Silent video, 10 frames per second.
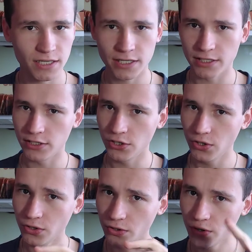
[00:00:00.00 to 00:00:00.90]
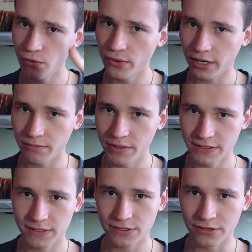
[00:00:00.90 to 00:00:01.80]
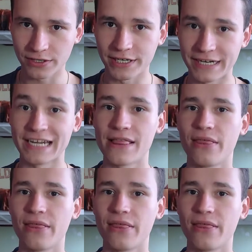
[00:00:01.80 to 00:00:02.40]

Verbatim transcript: You will be stronger in